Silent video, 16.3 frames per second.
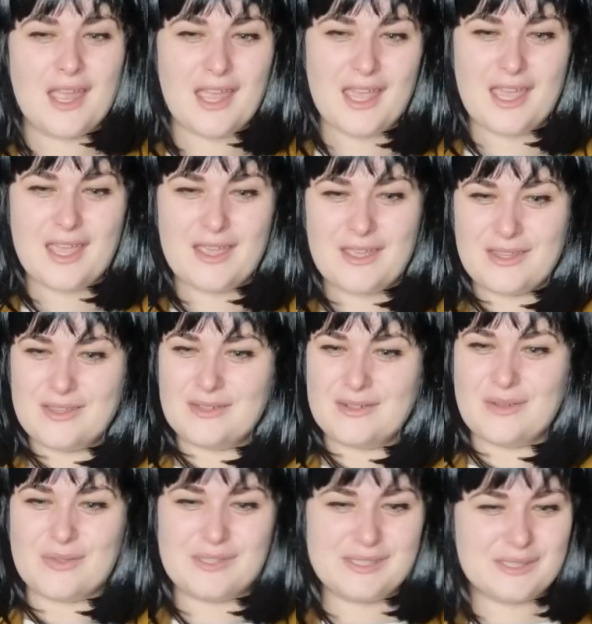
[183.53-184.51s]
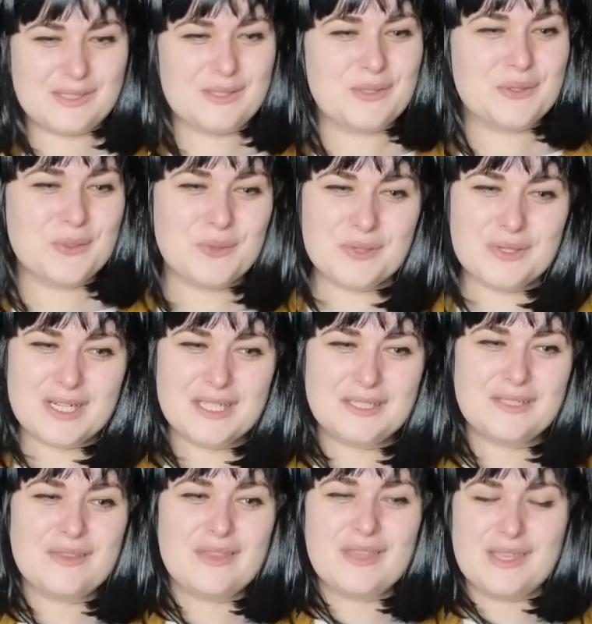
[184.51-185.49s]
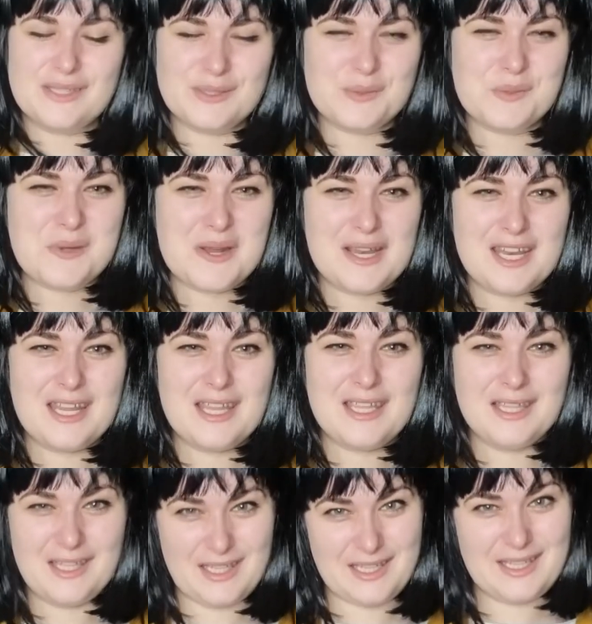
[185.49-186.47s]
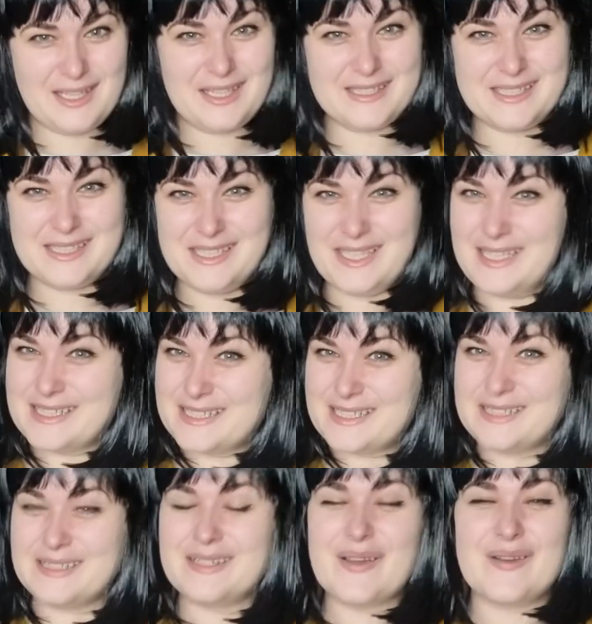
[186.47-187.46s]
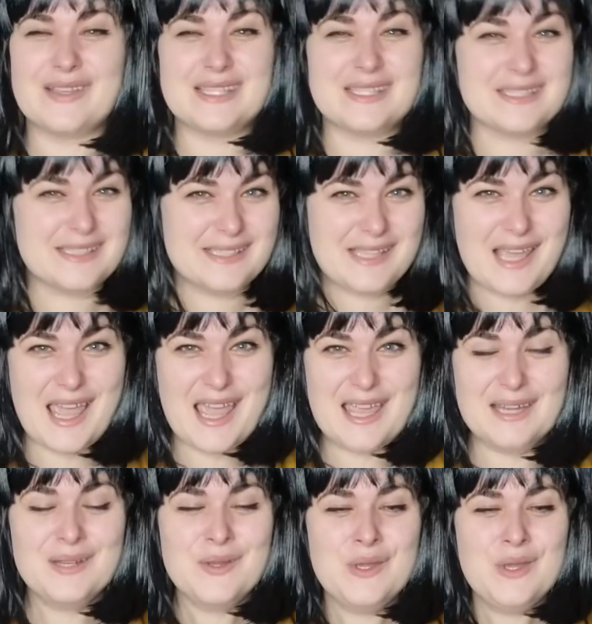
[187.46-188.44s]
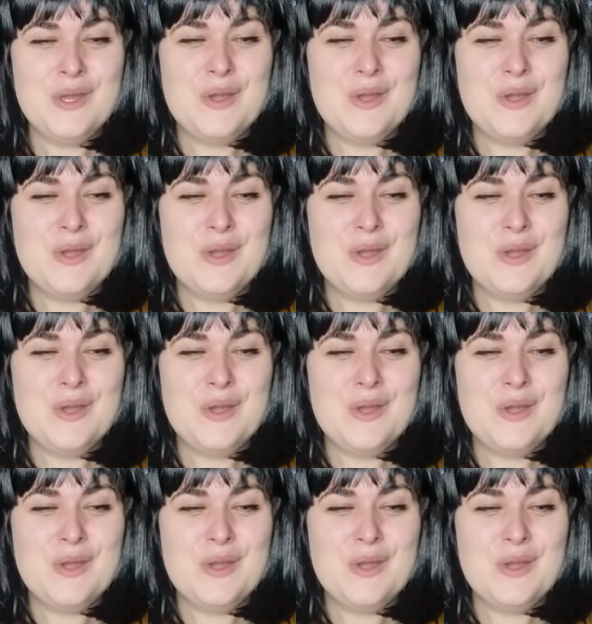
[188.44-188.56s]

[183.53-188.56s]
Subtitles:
And, you know, the story to this one is just, you know, insane.